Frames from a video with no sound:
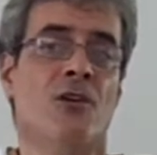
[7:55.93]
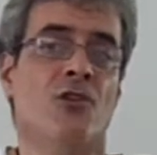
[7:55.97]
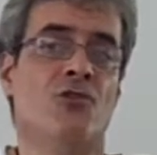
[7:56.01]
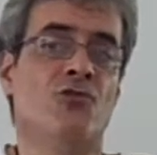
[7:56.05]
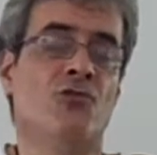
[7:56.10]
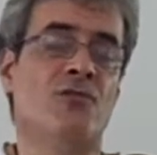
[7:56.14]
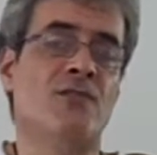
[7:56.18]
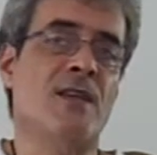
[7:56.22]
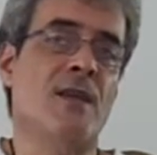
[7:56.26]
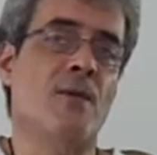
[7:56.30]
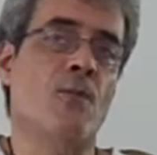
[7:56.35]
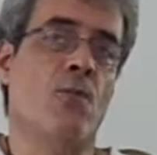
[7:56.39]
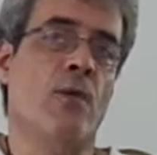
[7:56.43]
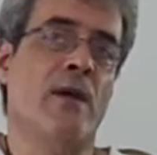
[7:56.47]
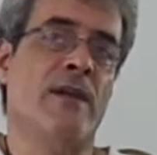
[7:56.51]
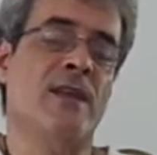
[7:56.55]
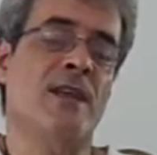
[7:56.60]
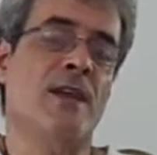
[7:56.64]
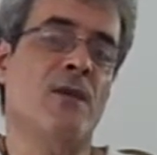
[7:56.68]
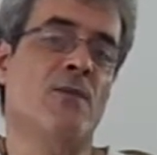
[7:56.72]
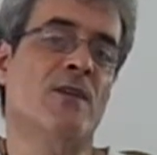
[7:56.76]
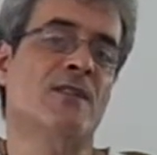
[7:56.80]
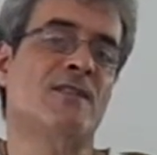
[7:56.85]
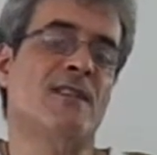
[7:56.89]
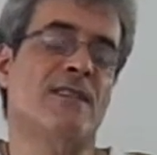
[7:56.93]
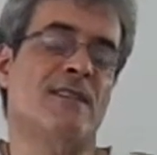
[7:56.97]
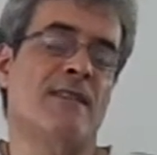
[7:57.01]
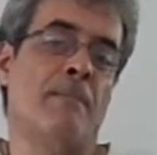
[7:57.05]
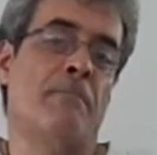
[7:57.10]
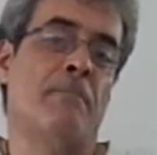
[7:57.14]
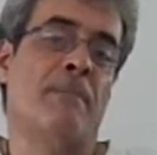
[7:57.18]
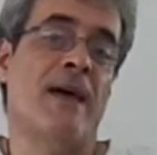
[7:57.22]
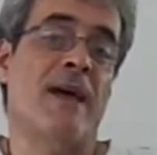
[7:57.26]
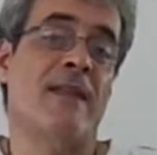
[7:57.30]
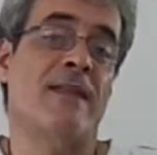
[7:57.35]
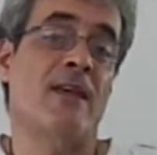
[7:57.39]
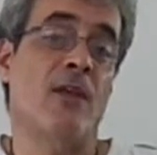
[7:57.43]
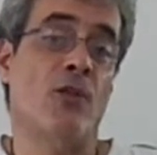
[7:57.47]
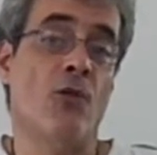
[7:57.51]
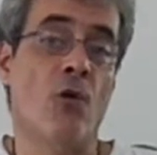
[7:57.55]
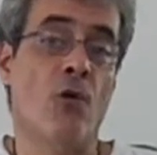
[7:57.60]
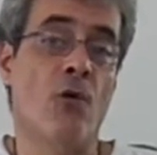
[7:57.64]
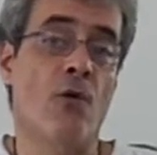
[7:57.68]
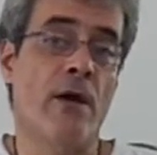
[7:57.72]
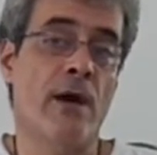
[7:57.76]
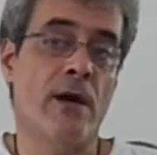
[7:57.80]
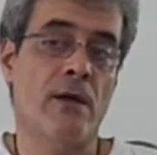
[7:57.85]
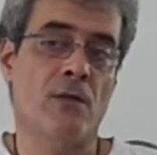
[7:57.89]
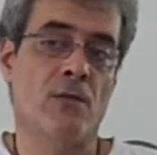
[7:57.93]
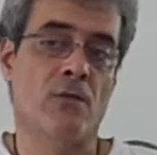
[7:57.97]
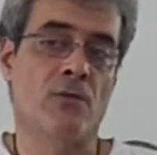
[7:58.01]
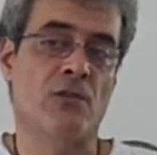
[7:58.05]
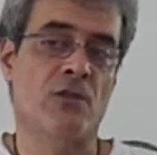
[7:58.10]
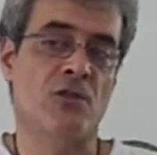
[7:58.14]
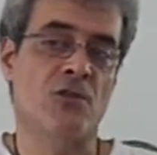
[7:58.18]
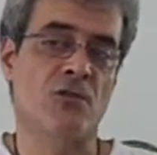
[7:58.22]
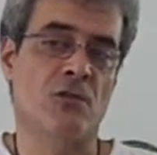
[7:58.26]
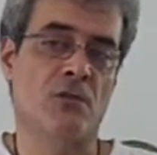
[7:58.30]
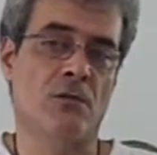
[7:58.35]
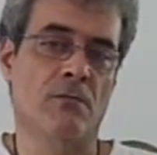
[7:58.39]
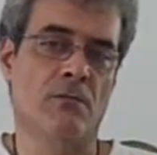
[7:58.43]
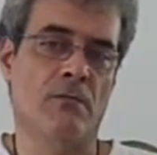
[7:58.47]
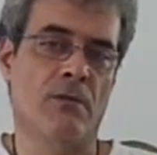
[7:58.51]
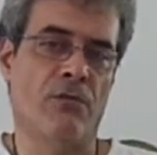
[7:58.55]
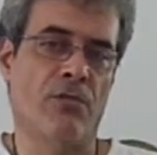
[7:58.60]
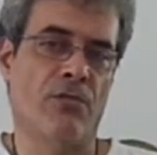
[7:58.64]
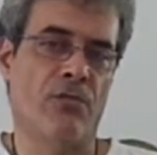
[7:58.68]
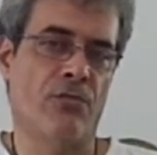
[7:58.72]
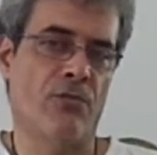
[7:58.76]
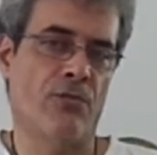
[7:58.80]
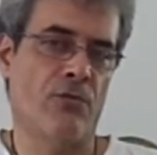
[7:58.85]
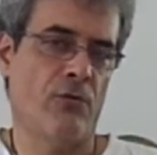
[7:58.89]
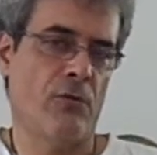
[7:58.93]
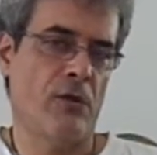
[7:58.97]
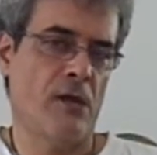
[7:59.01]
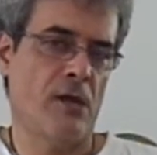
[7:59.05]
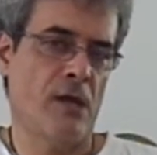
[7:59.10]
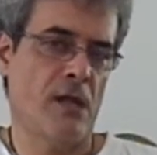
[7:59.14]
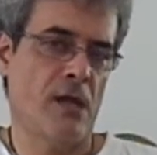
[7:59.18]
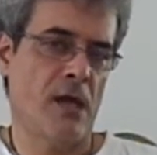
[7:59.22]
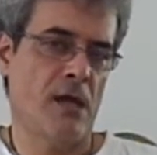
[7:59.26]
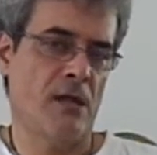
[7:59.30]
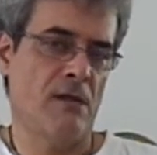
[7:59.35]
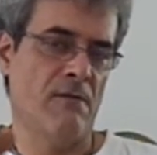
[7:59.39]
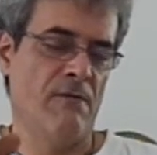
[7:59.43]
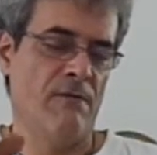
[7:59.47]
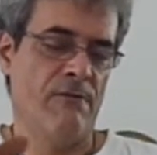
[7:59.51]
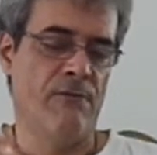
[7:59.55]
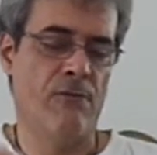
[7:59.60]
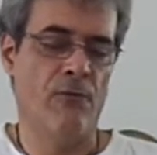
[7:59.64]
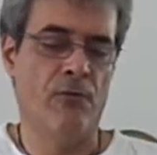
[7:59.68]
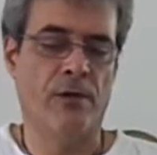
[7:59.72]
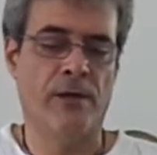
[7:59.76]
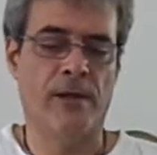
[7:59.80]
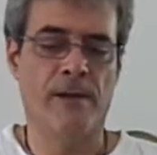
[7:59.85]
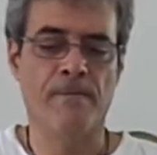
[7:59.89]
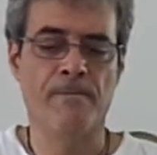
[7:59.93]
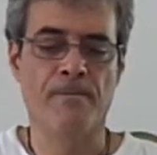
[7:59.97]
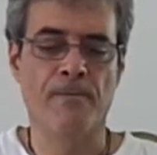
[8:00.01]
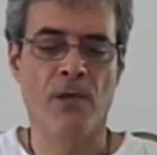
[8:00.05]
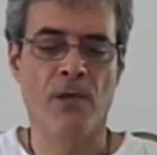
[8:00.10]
you see when he was in the planet or on issue number 39 and 40